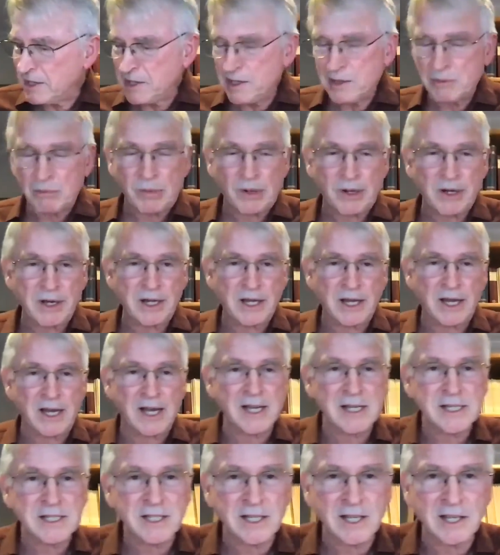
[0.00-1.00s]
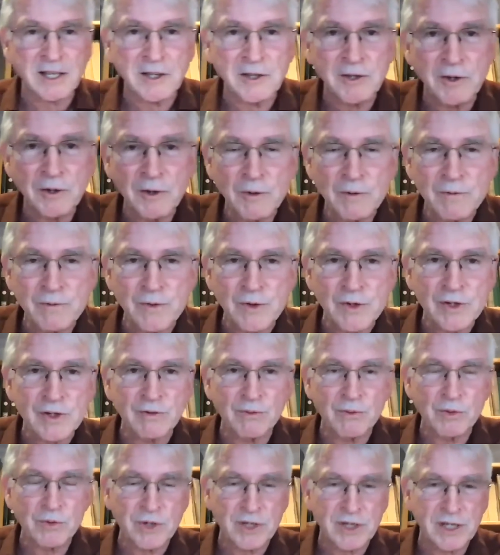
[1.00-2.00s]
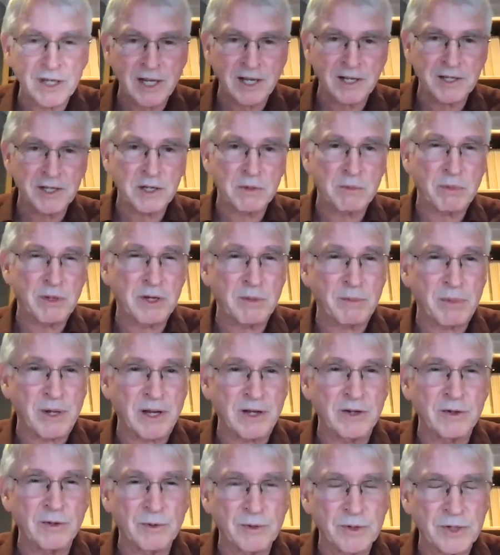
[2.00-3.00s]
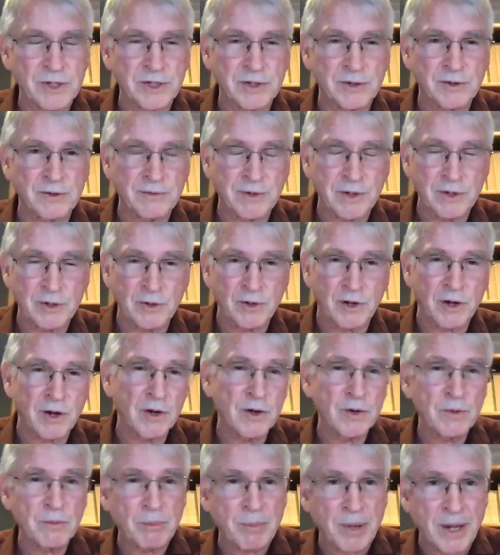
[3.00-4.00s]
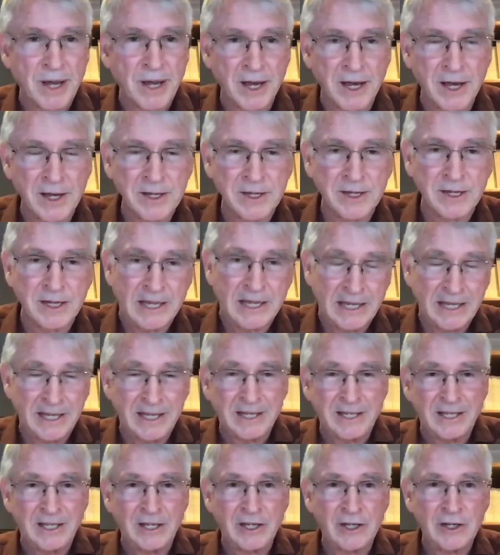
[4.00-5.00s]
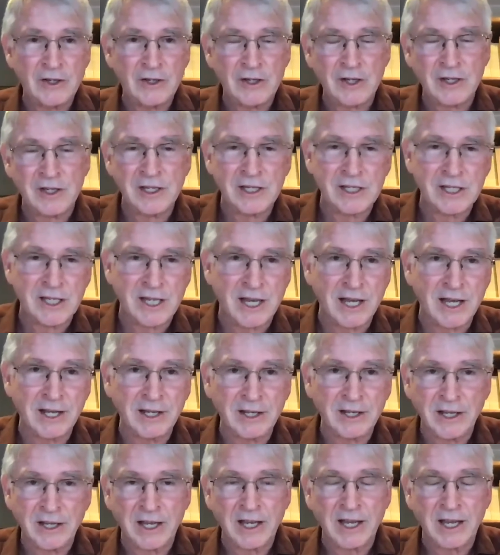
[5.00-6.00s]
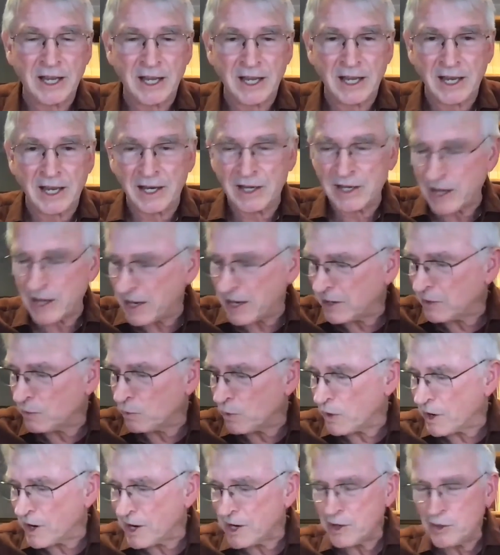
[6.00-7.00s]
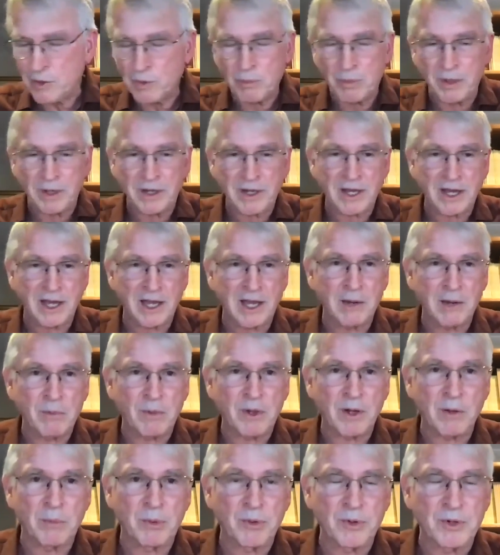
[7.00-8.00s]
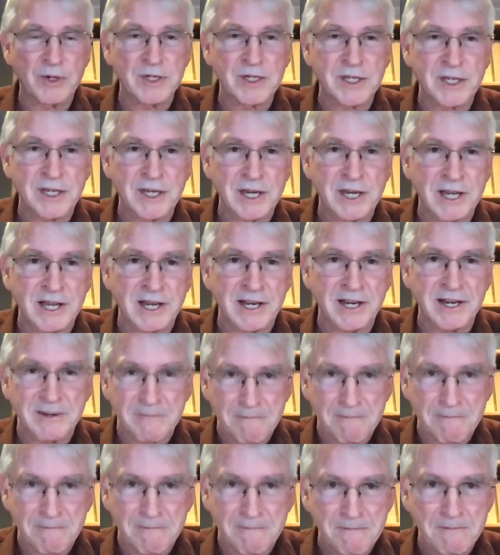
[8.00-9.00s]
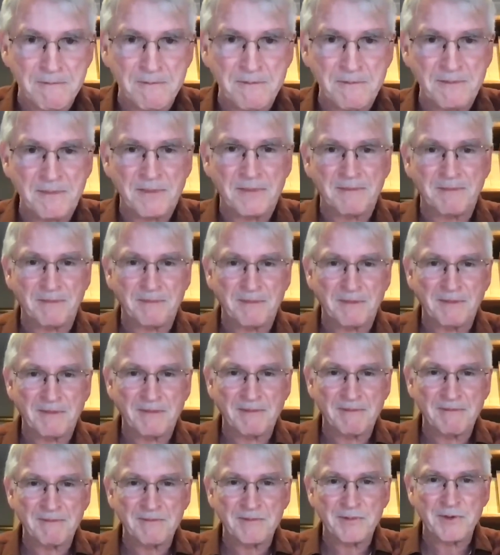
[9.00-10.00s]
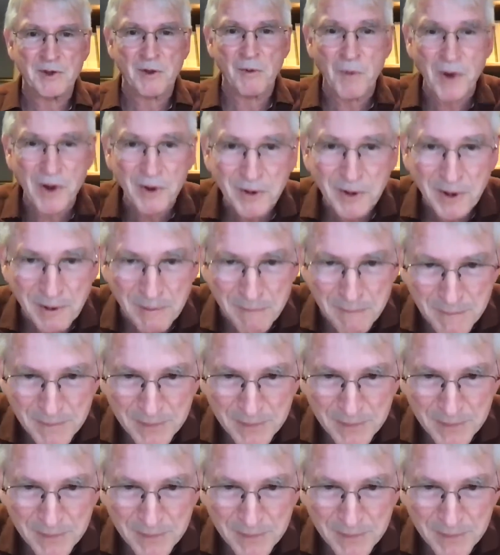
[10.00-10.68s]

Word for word: by asking you, first of all, to tell us a bit about yourself and your own path into the Sangha and, and why you became a Buddhist nun. So, welcome.